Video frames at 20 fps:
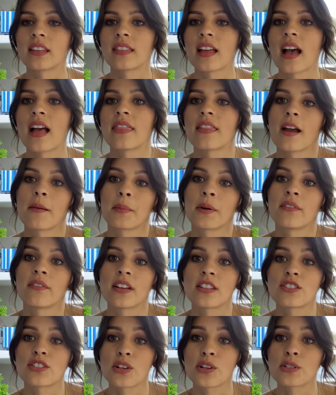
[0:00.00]
that, and that
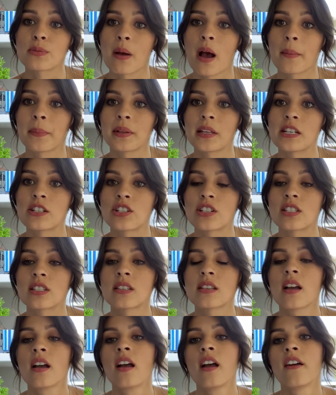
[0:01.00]
prevents those populations
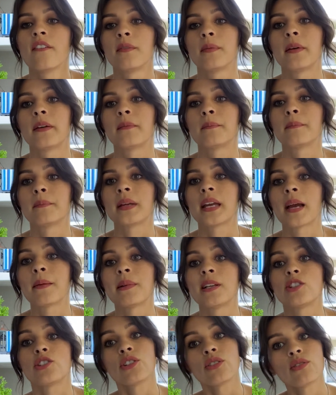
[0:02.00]
from
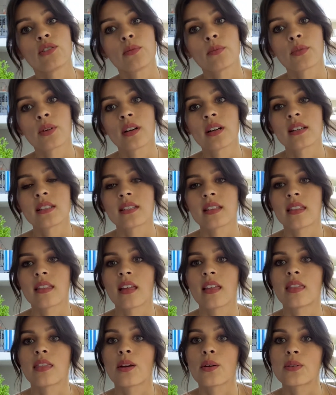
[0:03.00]
becoming too numerous, and
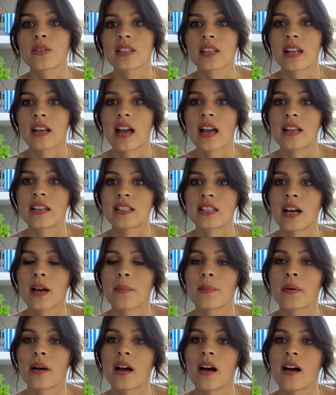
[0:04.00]
then those can end up
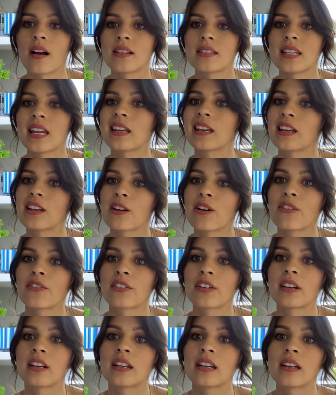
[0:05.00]
taking
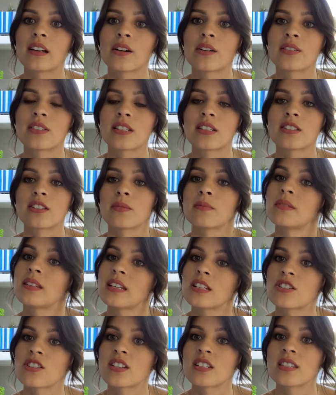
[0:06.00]
over ecosystem
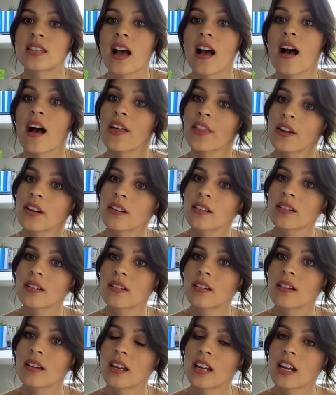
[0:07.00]
niches that other
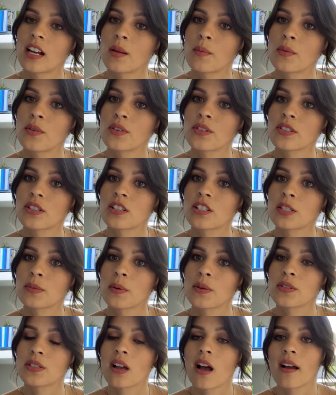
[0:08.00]
animals are
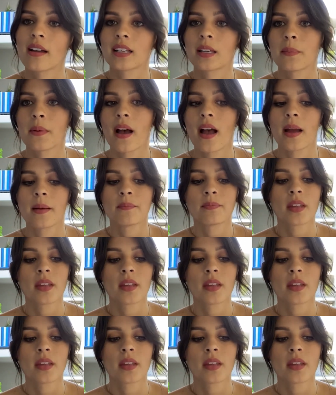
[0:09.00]
supposed to occupy.